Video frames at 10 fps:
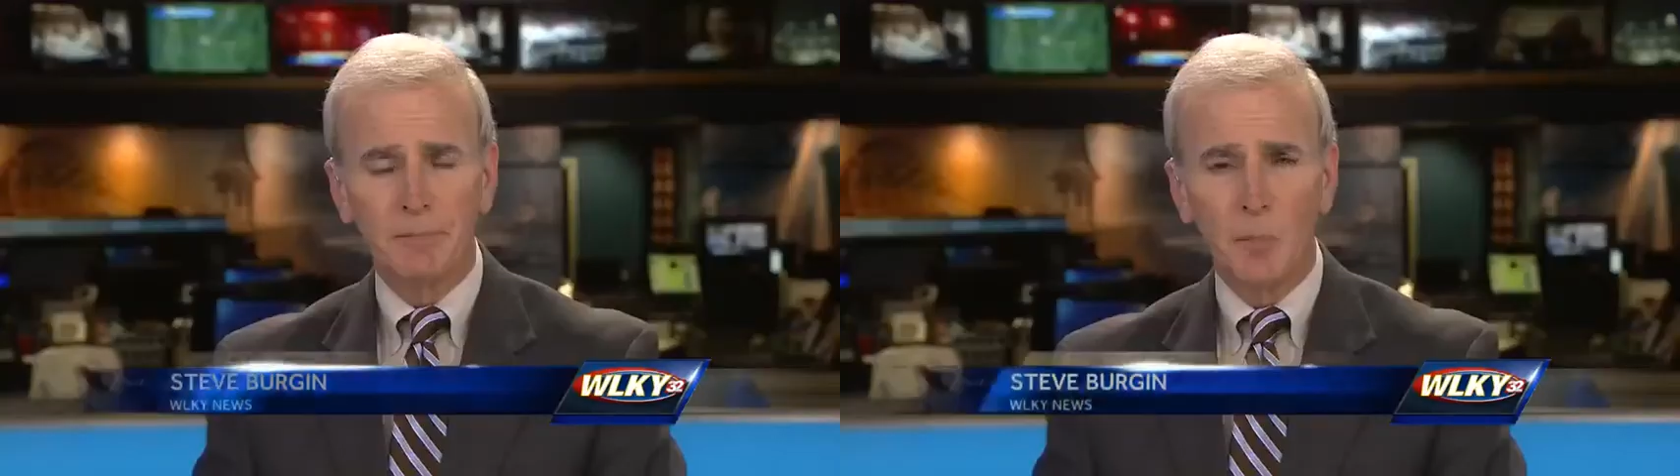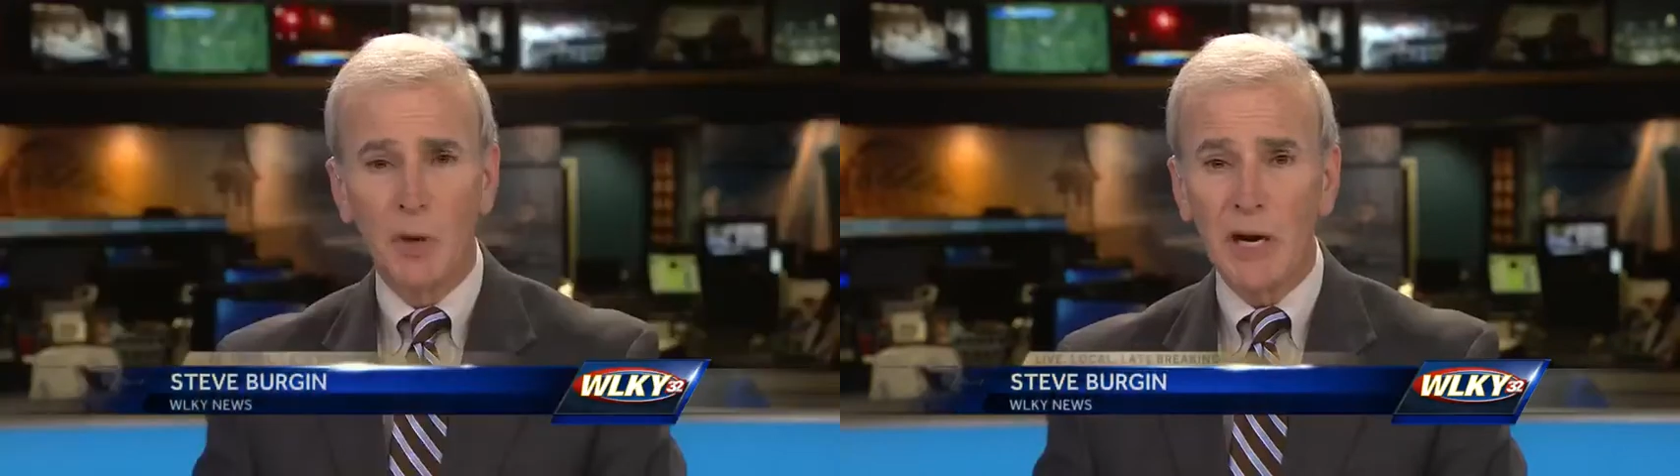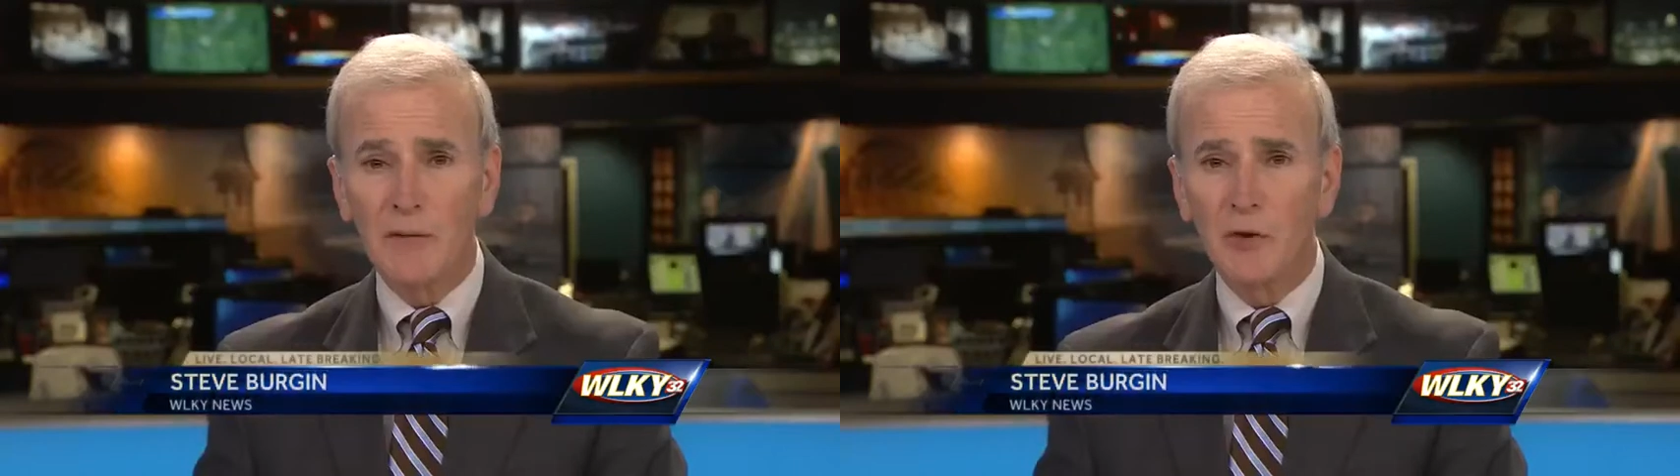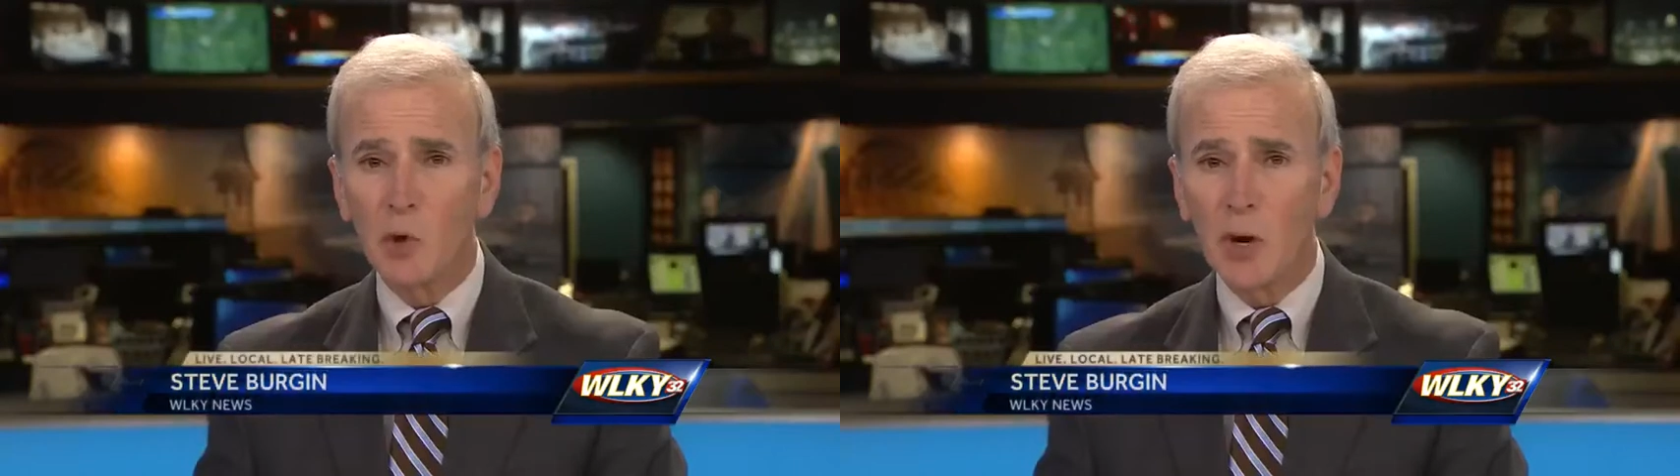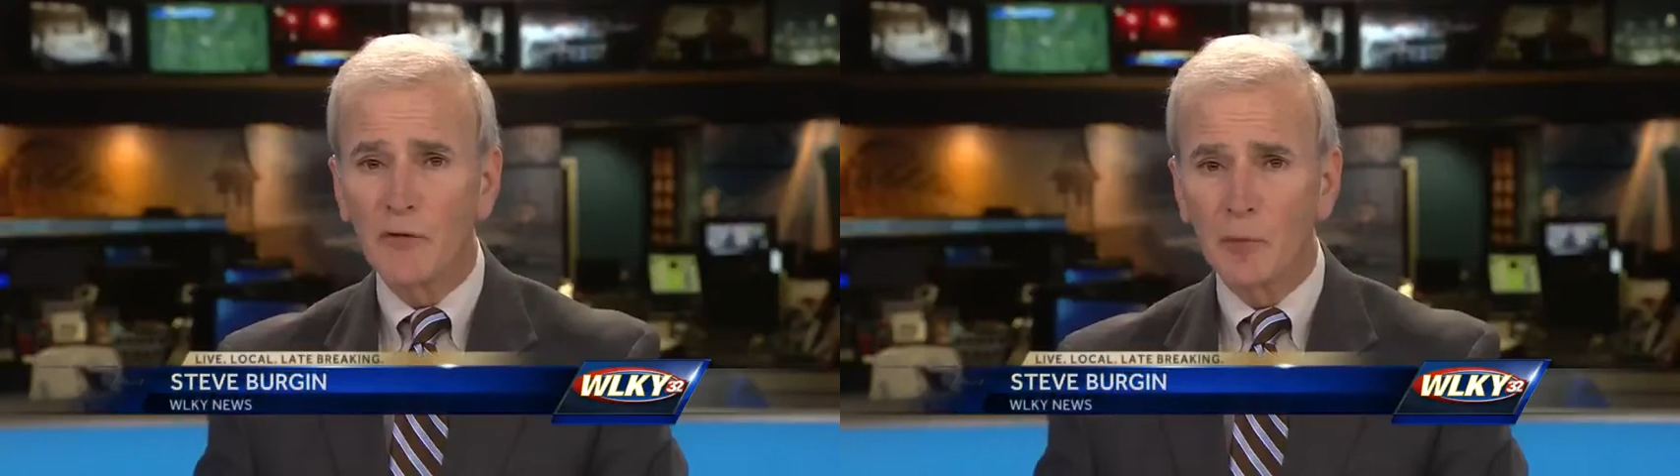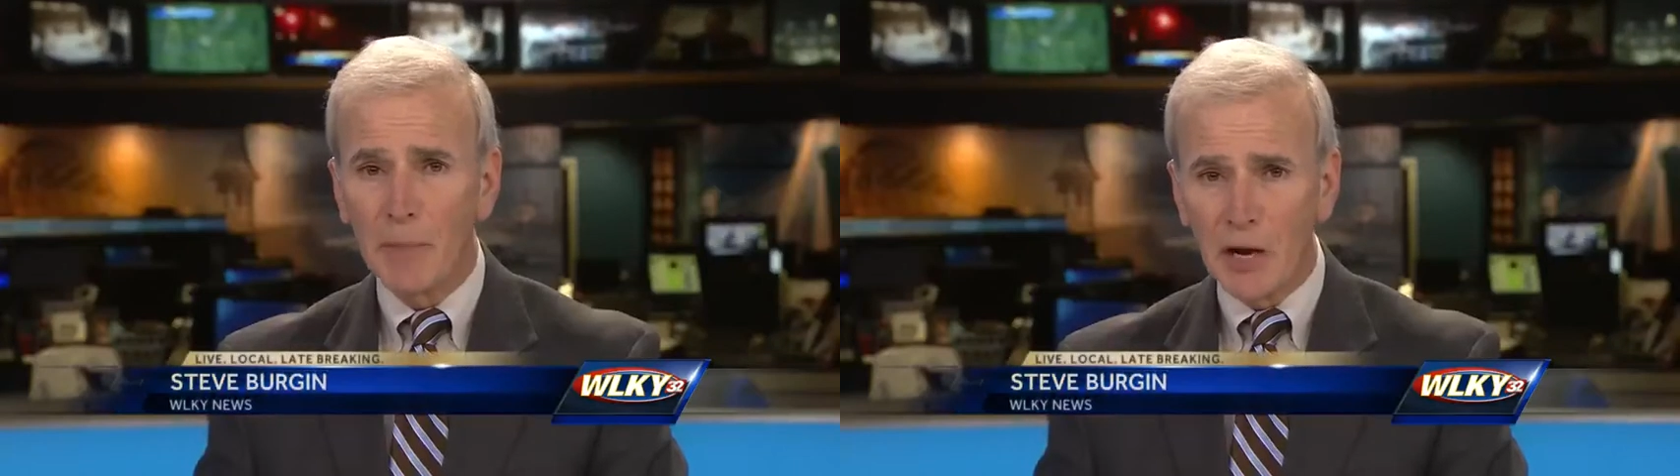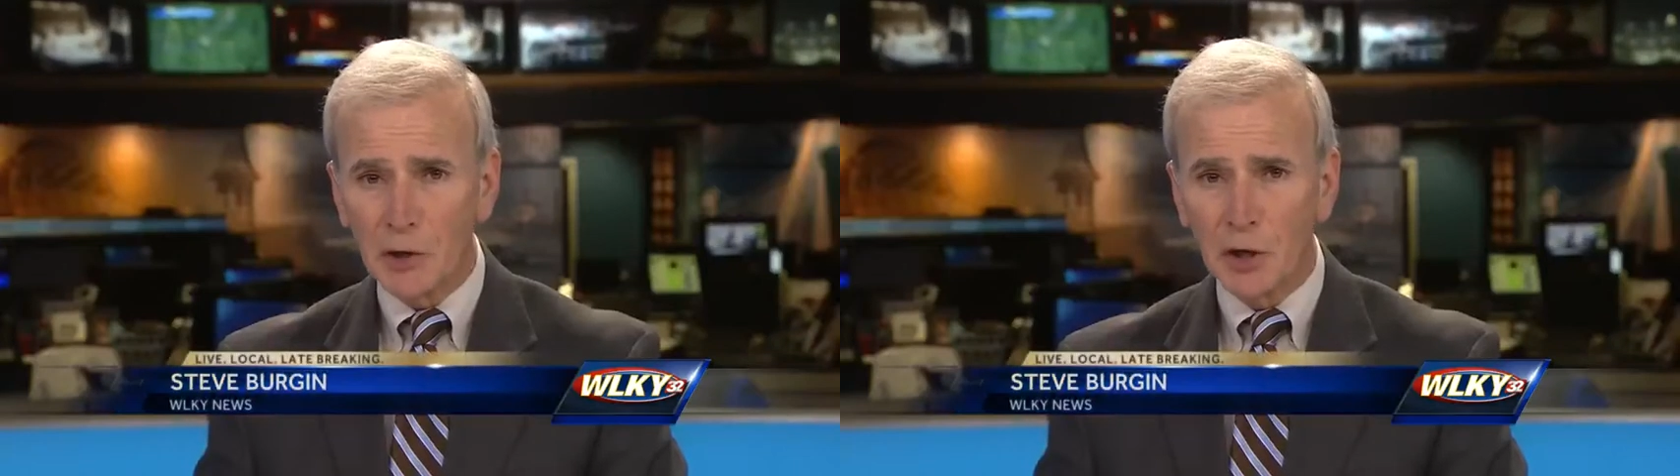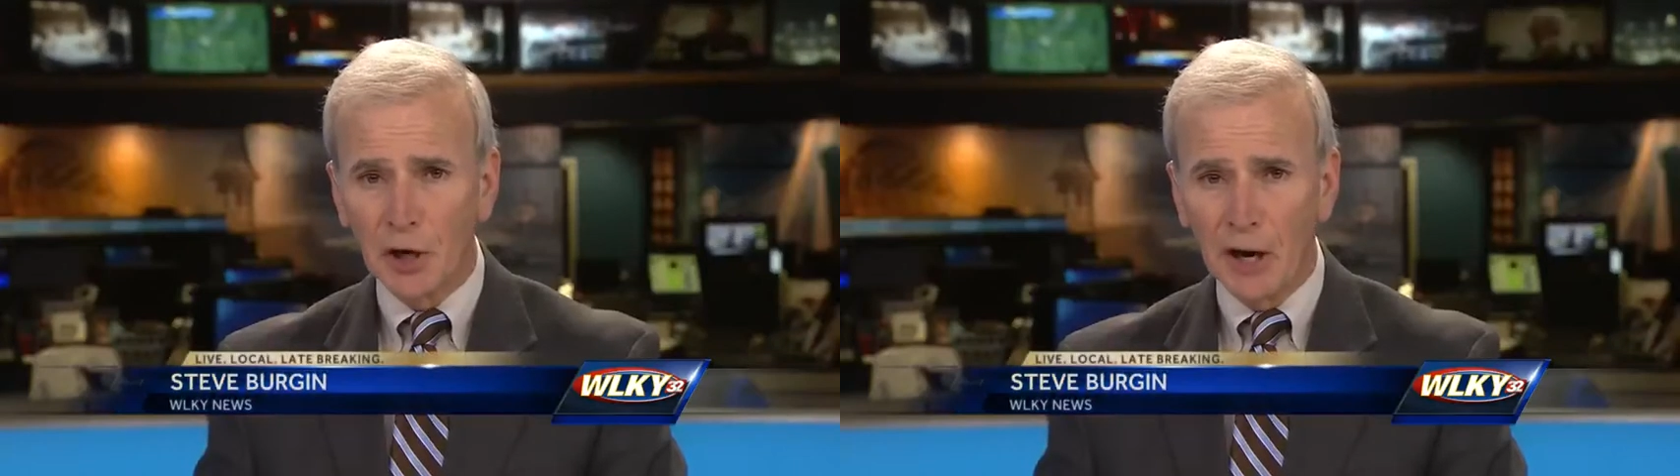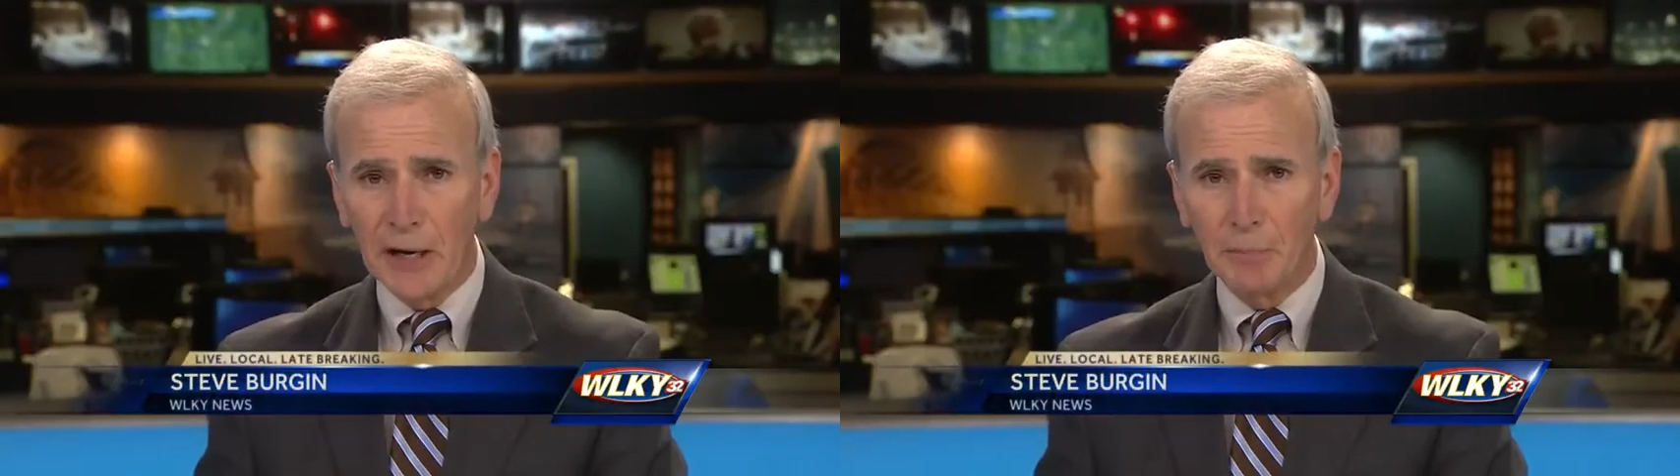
we have new information tonight